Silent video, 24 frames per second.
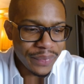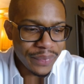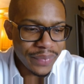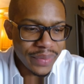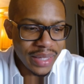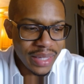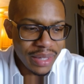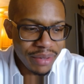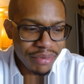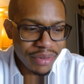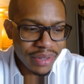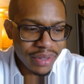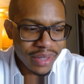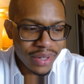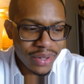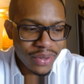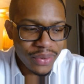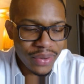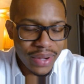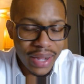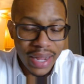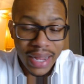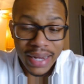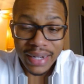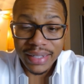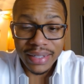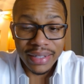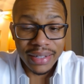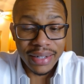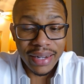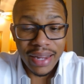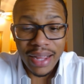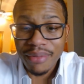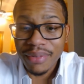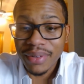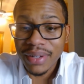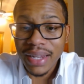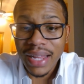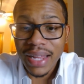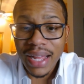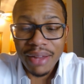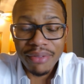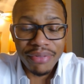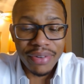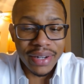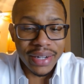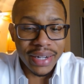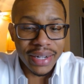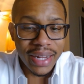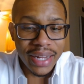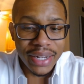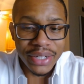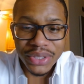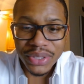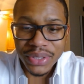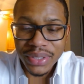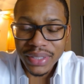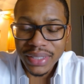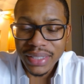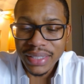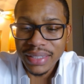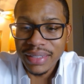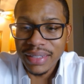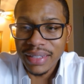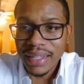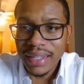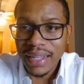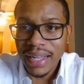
Even though I didn't have a lot financially,